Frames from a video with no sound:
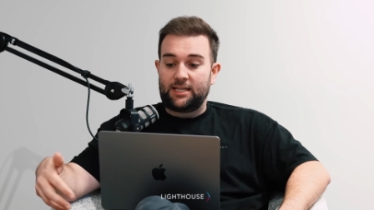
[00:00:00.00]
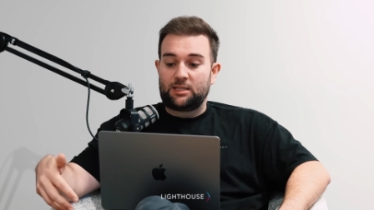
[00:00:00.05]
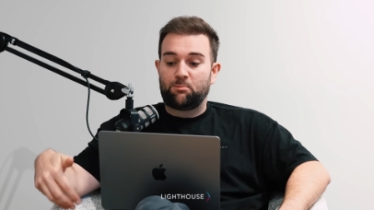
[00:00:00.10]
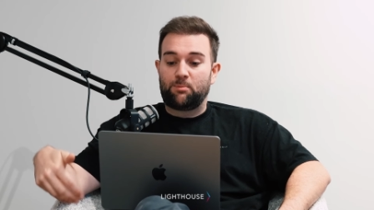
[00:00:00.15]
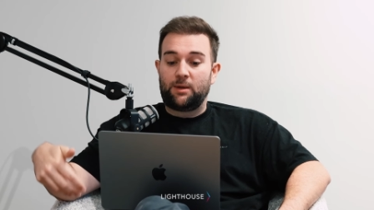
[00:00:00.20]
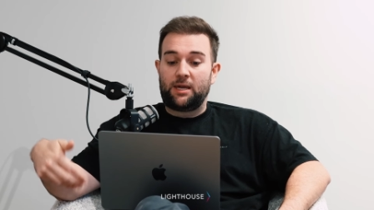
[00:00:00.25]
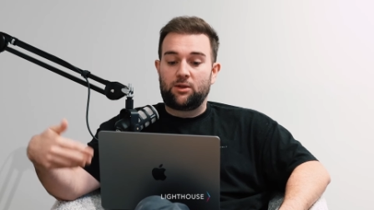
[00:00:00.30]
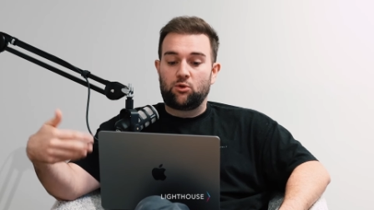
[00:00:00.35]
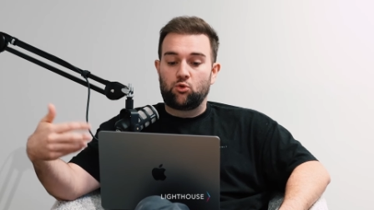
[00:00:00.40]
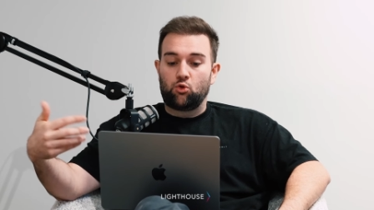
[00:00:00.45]
It's
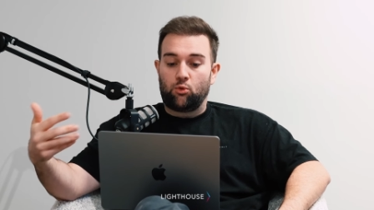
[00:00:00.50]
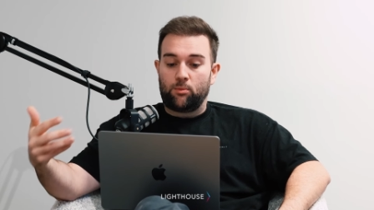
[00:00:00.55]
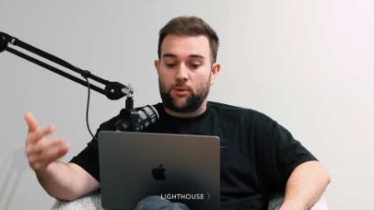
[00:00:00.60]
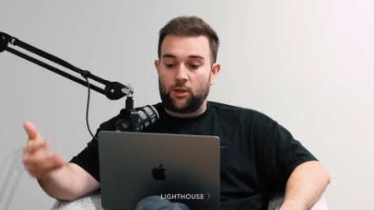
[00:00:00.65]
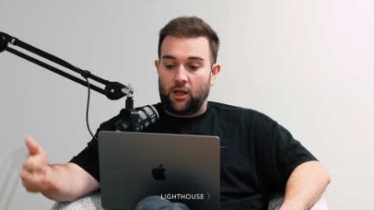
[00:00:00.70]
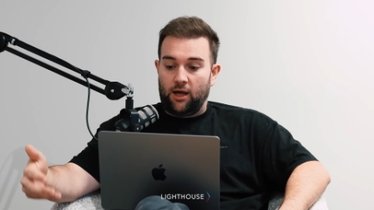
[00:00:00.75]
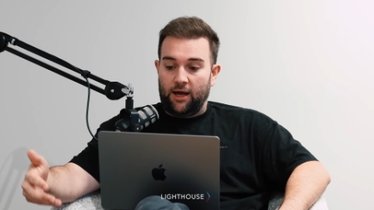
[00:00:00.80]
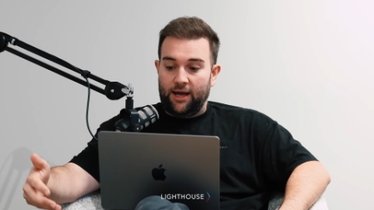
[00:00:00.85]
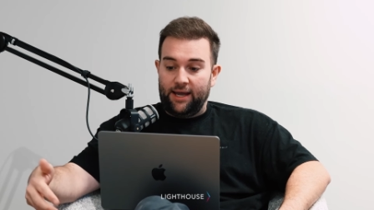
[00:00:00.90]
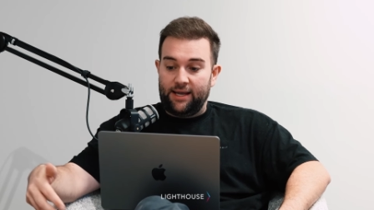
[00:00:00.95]
being
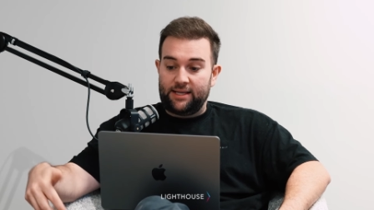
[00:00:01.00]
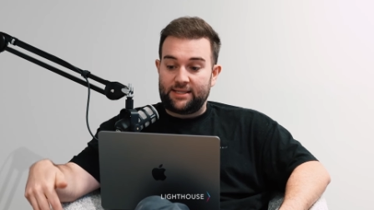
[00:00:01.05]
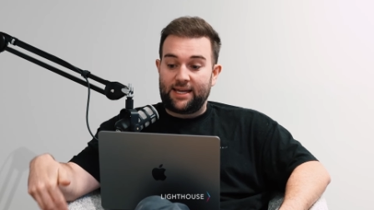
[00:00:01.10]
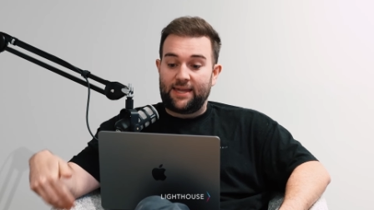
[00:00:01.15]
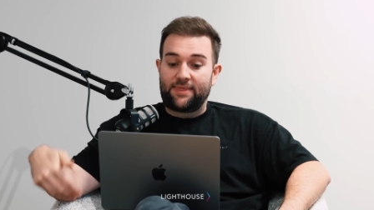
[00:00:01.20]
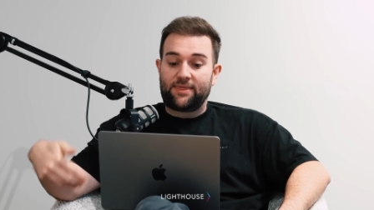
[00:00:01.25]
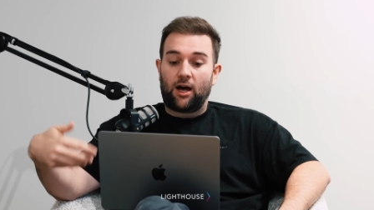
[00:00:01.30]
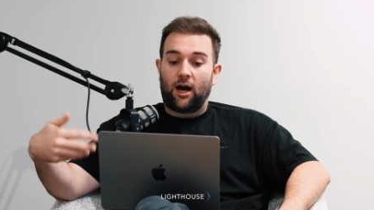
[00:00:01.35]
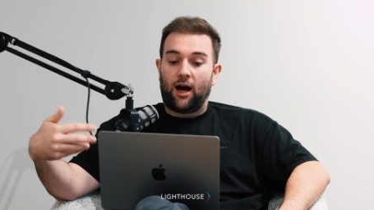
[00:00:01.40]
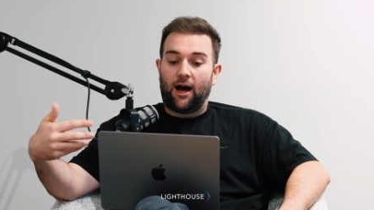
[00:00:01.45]
normalized
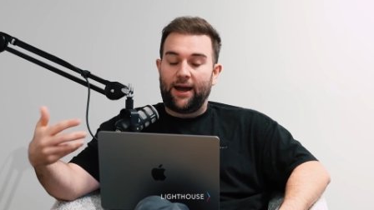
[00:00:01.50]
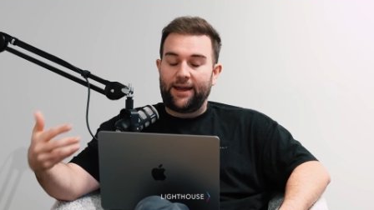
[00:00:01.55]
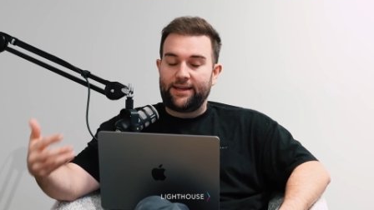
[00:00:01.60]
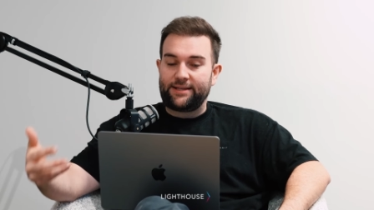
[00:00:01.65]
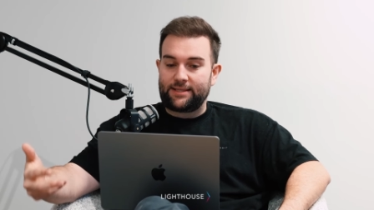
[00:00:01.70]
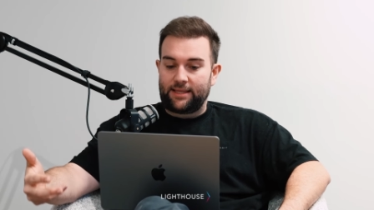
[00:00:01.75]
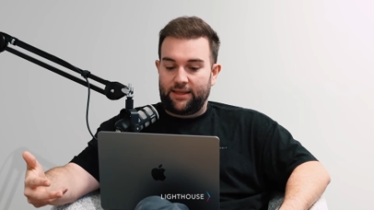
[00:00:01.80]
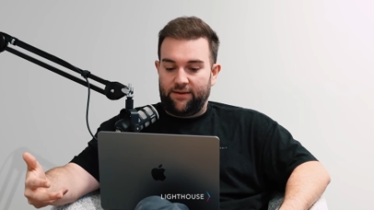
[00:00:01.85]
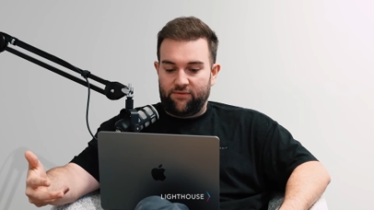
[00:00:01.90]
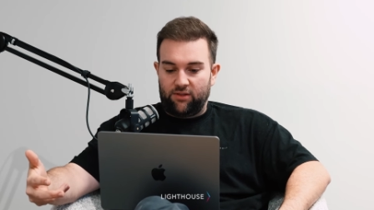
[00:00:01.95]
at the
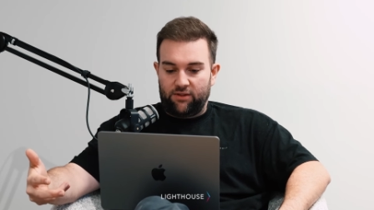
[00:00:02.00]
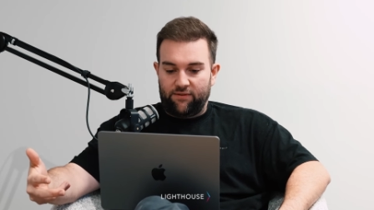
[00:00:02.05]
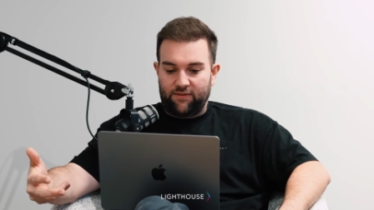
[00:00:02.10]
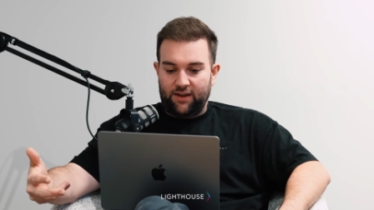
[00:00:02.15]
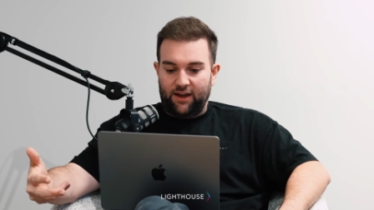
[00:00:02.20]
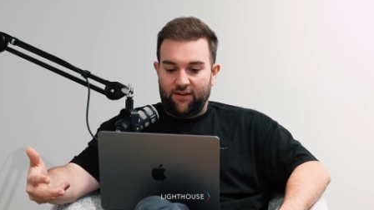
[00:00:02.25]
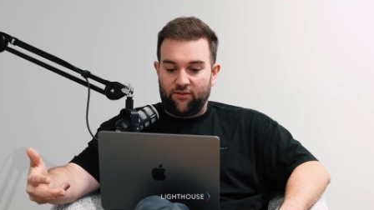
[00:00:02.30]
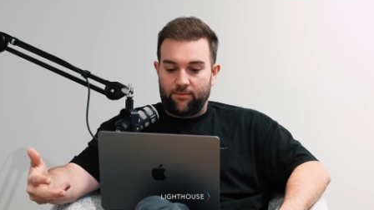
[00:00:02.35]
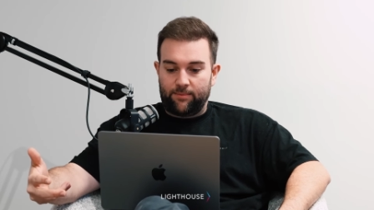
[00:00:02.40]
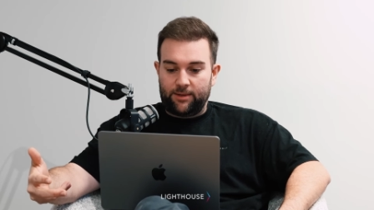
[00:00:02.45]
highest level of
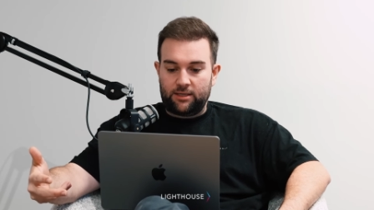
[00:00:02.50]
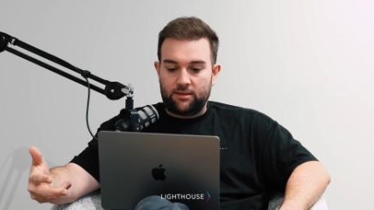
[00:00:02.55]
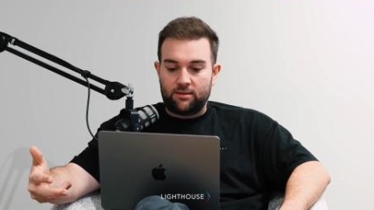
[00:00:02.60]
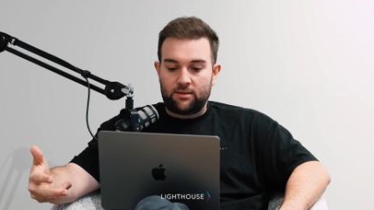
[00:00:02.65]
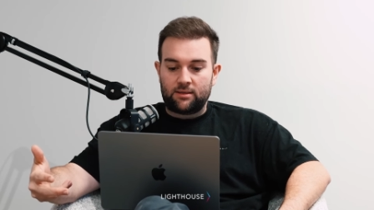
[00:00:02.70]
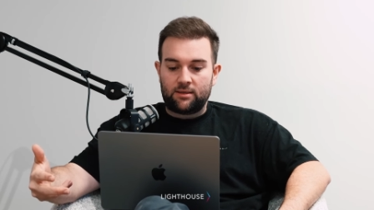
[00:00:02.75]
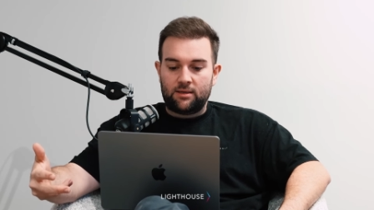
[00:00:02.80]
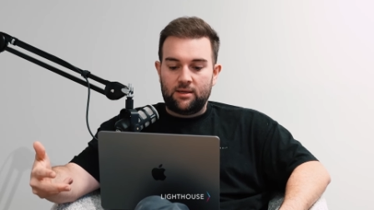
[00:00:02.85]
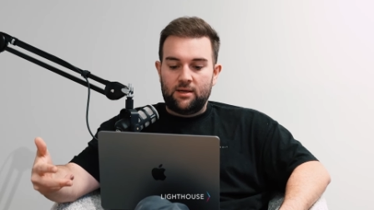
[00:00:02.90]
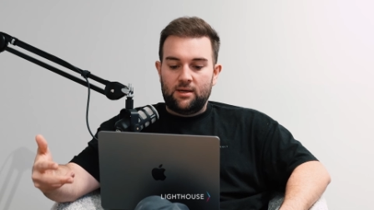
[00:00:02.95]

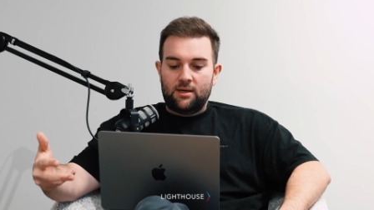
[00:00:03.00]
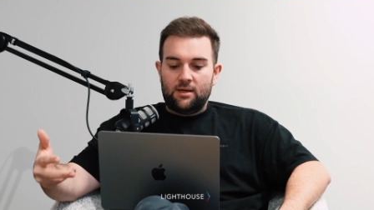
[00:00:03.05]
government.